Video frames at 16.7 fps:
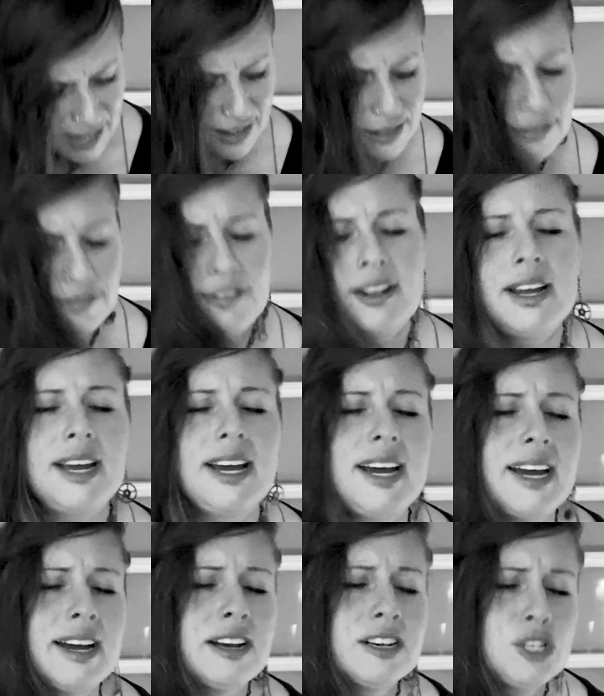And
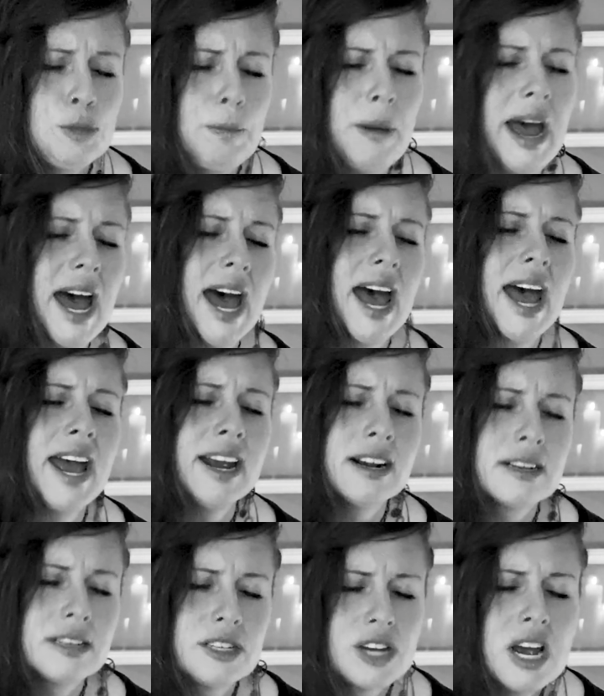
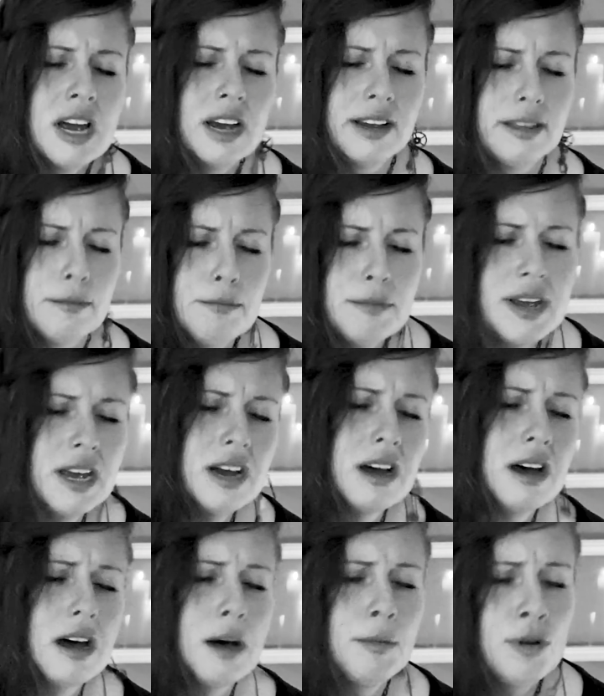flashbacks and the
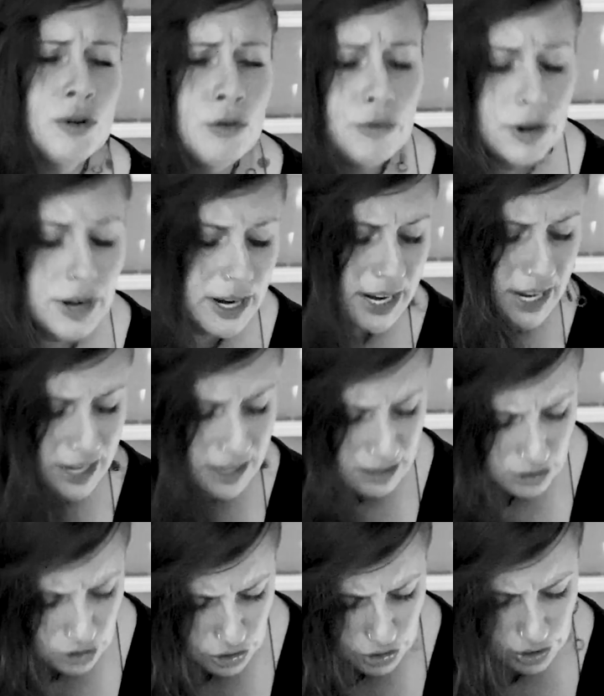
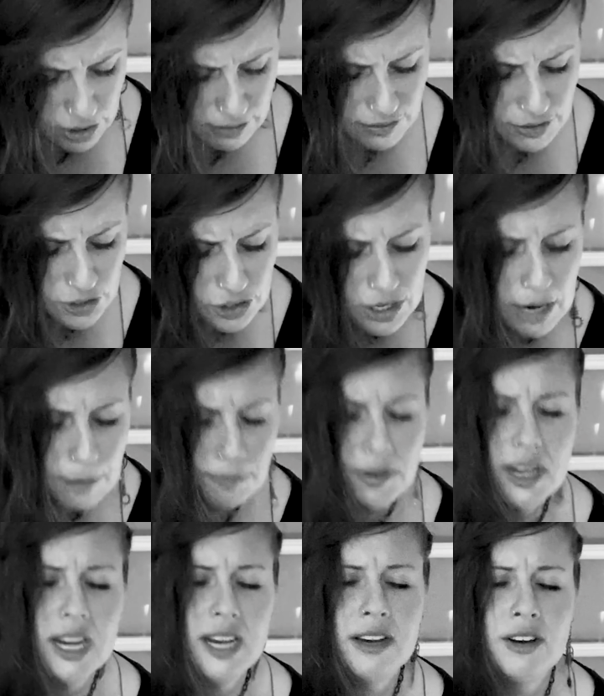memories of
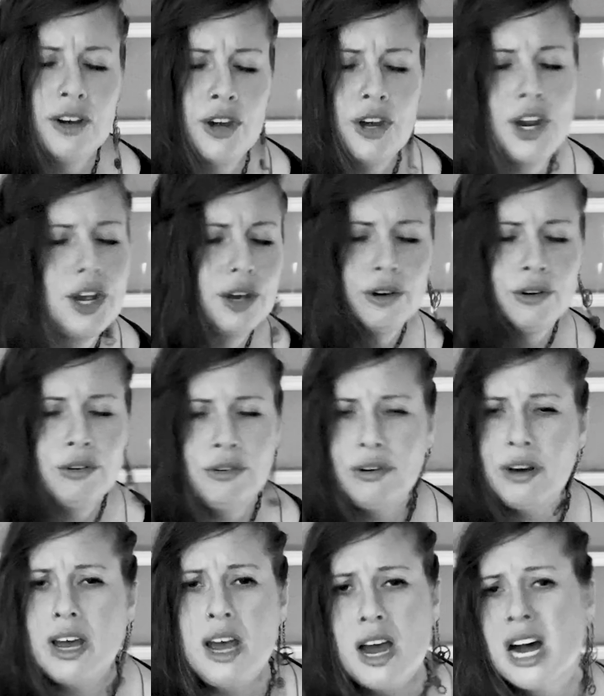something new.
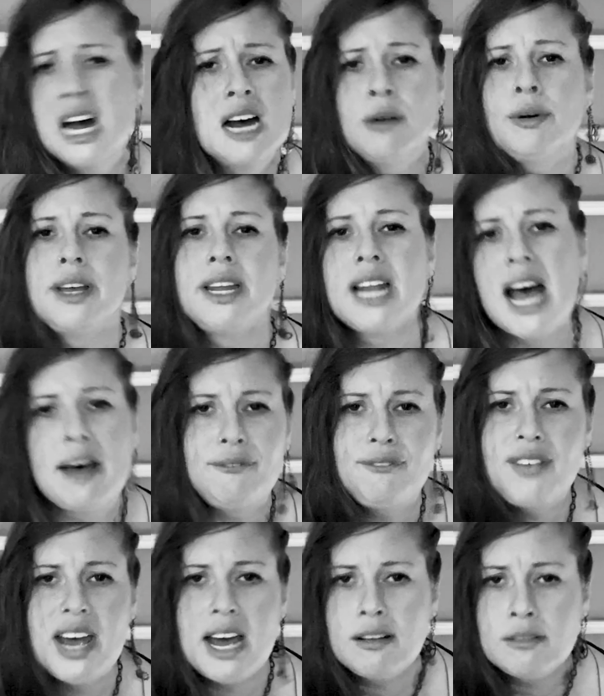When I
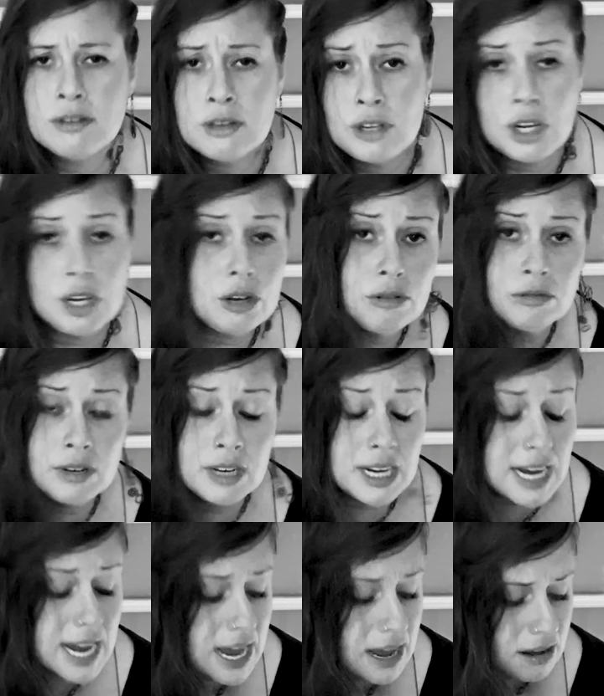found you,
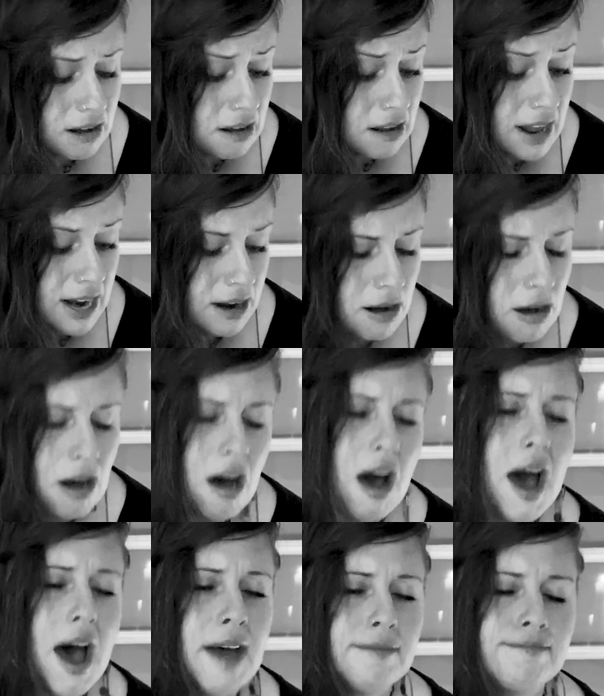now they
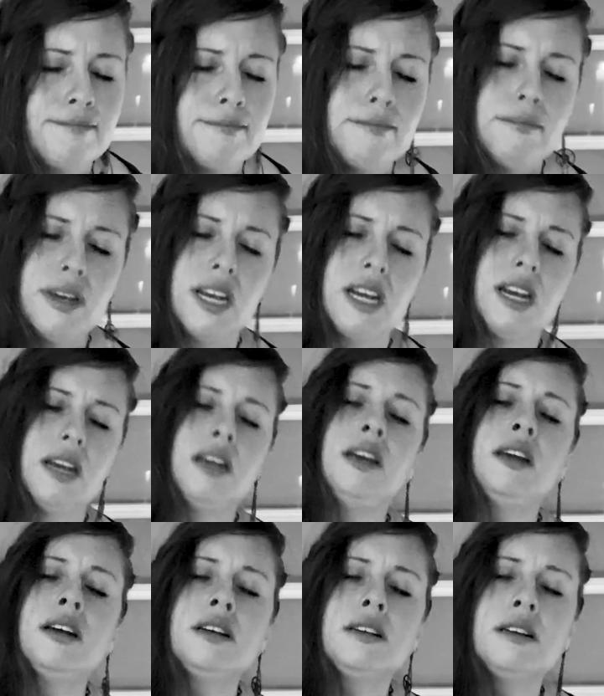haunt
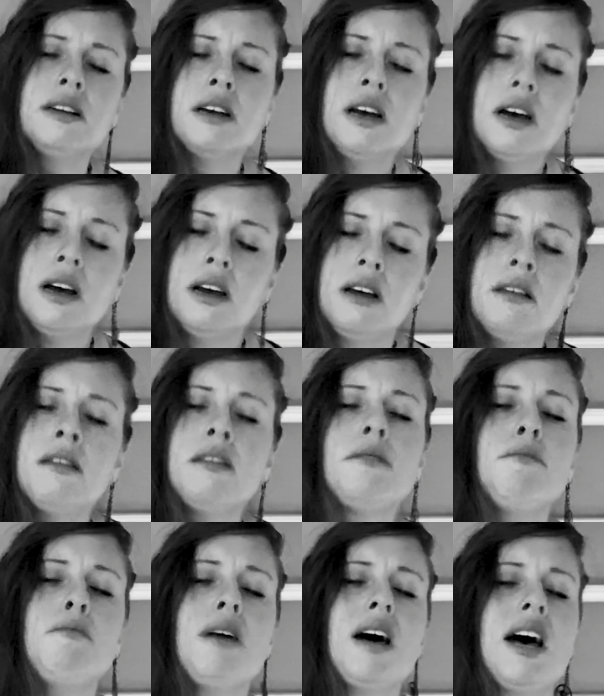me
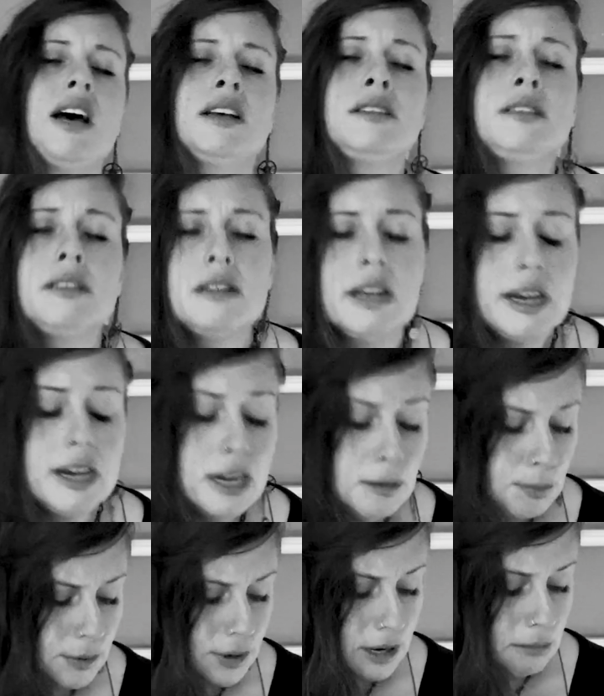in my
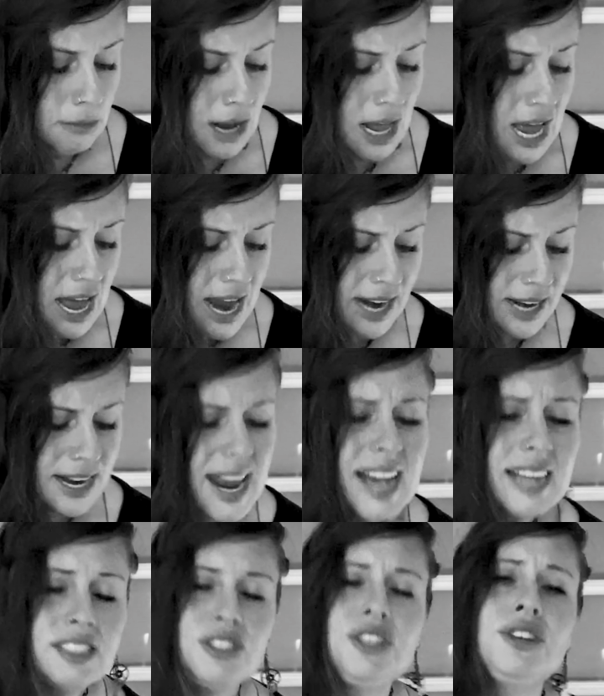sleep. When I'm lying
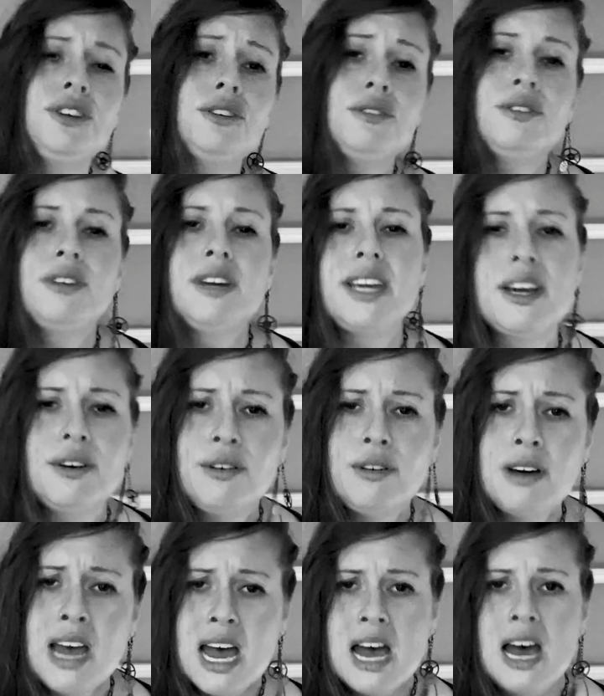next to
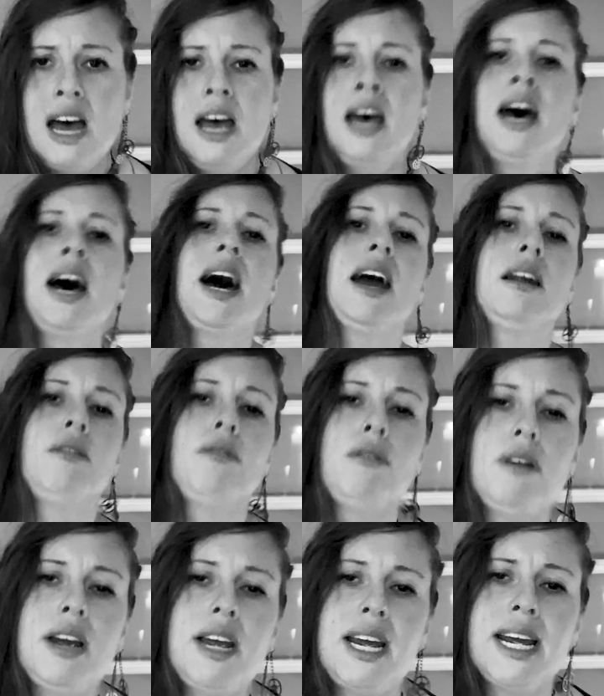you, how did
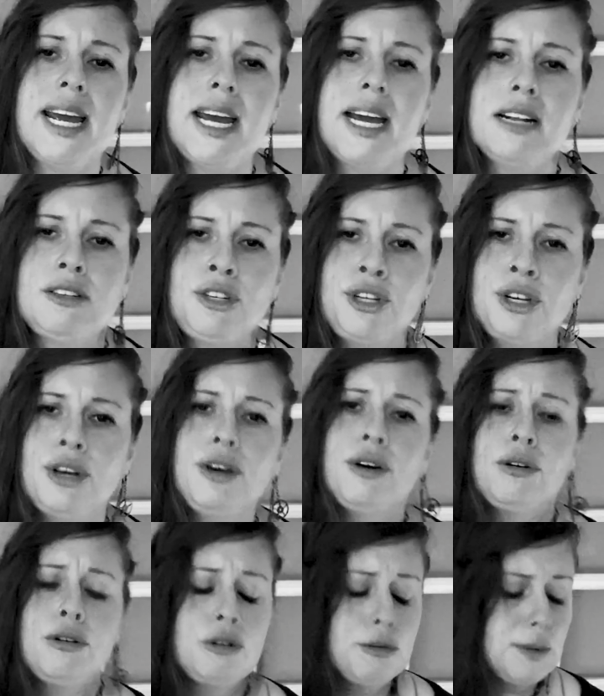we get
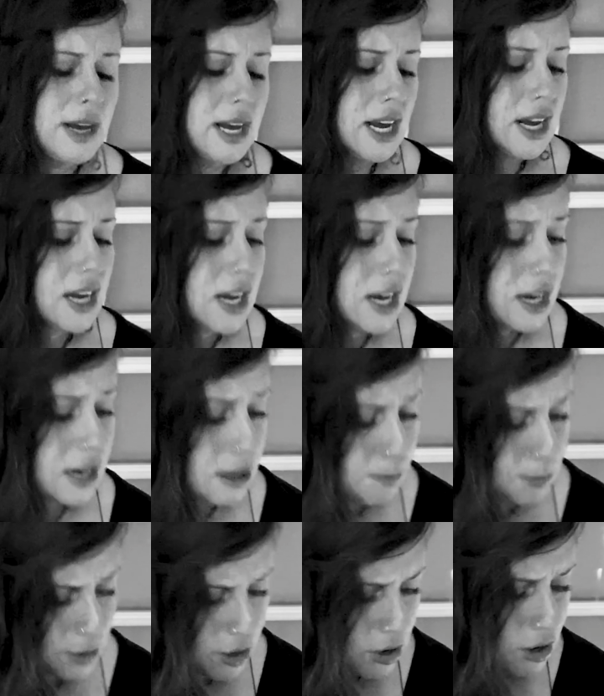to be
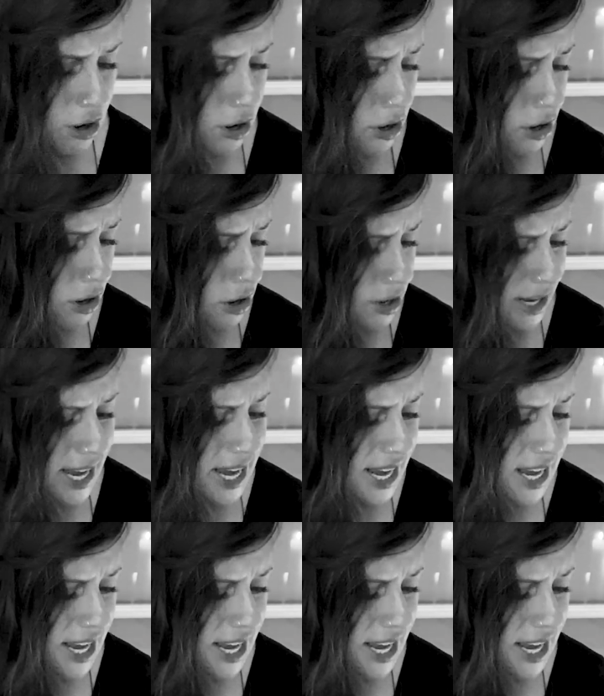broken